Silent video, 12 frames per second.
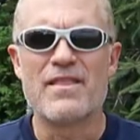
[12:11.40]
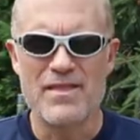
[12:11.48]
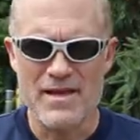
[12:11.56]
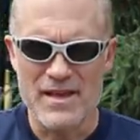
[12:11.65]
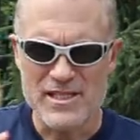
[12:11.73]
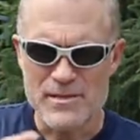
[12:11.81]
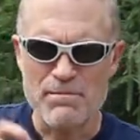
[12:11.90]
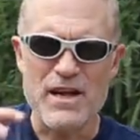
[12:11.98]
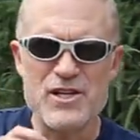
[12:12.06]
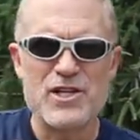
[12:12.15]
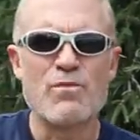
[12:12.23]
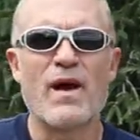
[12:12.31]
and the
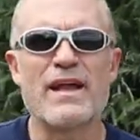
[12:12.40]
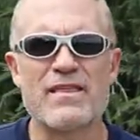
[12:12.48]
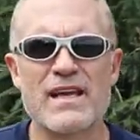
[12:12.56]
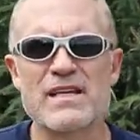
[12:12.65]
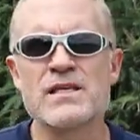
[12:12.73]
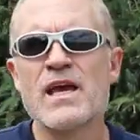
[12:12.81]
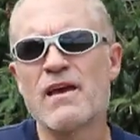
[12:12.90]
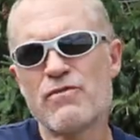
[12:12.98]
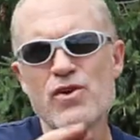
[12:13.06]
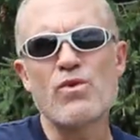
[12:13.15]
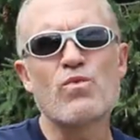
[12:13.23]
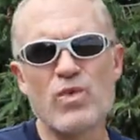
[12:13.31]
spongy white things.
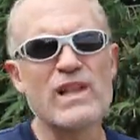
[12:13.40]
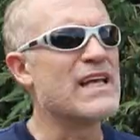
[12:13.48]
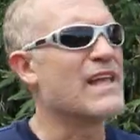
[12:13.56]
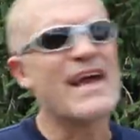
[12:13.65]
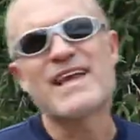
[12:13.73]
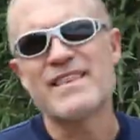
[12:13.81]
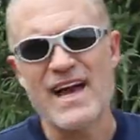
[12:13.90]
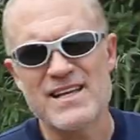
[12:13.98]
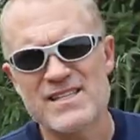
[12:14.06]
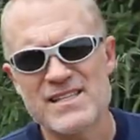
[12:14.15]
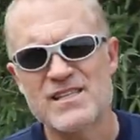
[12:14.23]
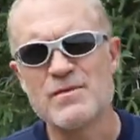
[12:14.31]
If you really like
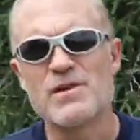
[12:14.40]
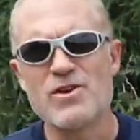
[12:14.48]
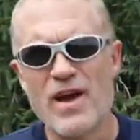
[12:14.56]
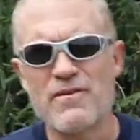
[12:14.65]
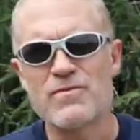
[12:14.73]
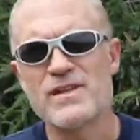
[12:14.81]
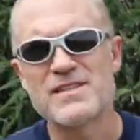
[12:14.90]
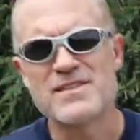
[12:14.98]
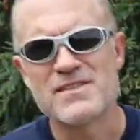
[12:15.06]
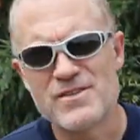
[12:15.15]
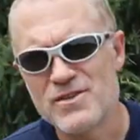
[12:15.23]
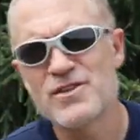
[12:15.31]
that system and you have
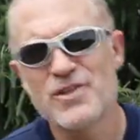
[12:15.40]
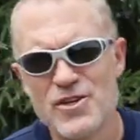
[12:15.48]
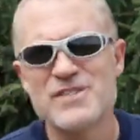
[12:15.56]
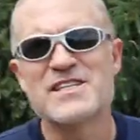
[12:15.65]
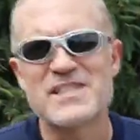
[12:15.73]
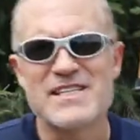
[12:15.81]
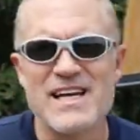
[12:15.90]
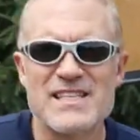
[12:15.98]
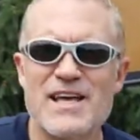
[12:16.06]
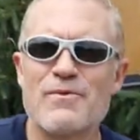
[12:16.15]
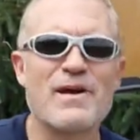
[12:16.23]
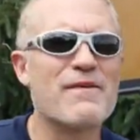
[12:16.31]
really good
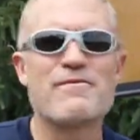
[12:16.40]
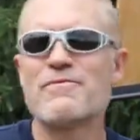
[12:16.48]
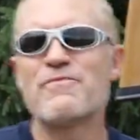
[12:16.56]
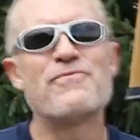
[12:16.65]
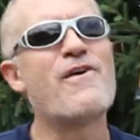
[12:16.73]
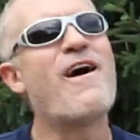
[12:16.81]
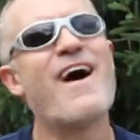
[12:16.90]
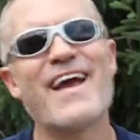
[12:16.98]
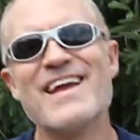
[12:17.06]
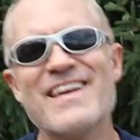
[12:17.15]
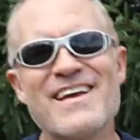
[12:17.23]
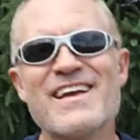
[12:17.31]
success that way,
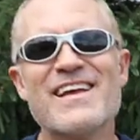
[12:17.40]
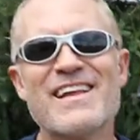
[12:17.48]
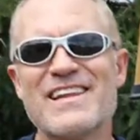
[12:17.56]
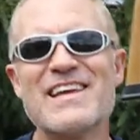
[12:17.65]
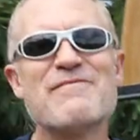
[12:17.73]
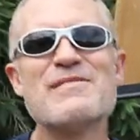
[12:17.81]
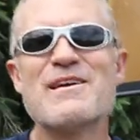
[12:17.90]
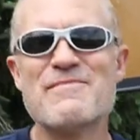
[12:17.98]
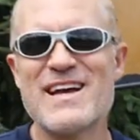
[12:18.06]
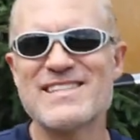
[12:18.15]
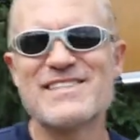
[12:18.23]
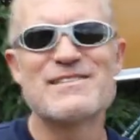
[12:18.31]
fine. Leave
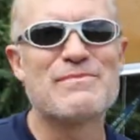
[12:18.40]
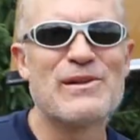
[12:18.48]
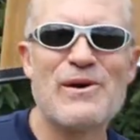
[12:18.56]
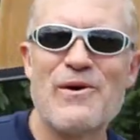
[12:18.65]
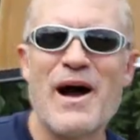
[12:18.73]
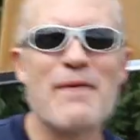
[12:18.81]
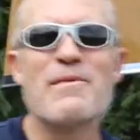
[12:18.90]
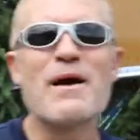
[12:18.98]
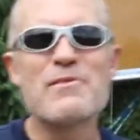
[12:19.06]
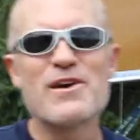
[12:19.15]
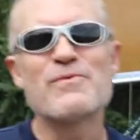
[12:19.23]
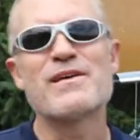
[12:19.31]
me a message below.
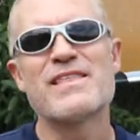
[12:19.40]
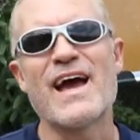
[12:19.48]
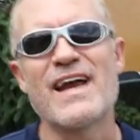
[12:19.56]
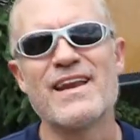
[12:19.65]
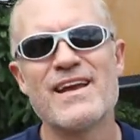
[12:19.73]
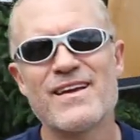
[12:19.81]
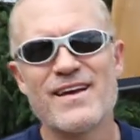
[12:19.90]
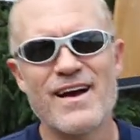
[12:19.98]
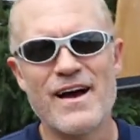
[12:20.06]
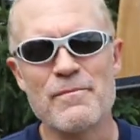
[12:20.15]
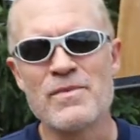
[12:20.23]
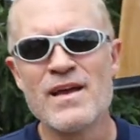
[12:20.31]
I'm good with that.
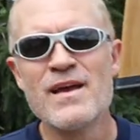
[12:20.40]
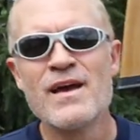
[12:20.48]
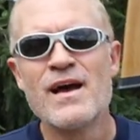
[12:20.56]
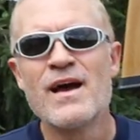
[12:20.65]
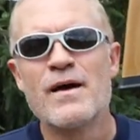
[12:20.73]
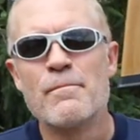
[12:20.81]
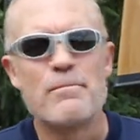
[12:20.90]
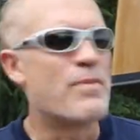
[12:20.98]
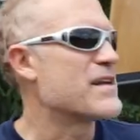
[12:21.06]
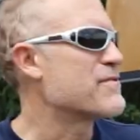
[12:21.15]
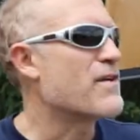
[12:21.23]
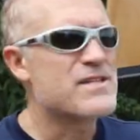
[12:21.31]
But
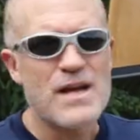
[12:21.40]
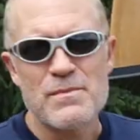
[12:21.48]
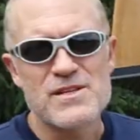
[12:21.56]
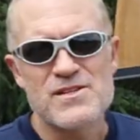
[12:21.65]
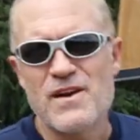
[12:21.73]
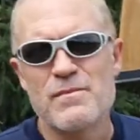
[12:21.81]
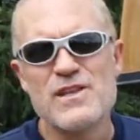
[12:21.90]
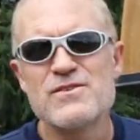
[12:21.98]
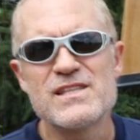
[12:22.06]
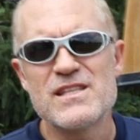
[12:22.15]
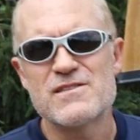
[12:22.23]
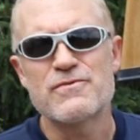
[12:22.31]
as far as I'm concerned, I've
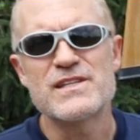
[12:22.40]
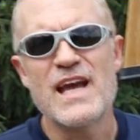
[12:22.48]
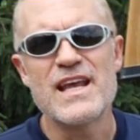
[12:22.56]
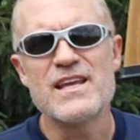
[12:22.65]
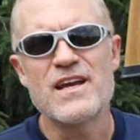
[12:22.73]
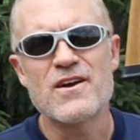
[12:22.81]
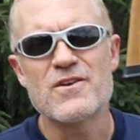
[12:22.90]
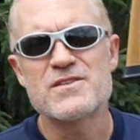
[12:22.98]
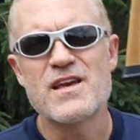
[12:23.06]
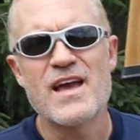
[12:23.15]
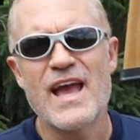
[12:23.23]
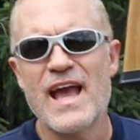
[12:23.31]
been using this for 10
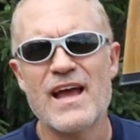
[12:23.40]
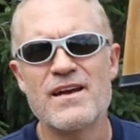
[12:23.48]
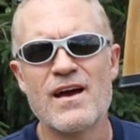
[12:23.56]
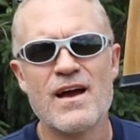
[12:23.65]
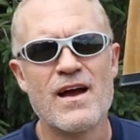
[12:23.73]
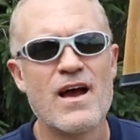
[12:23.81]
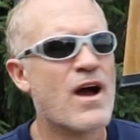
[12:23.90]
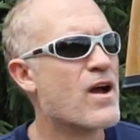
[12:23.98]
years, and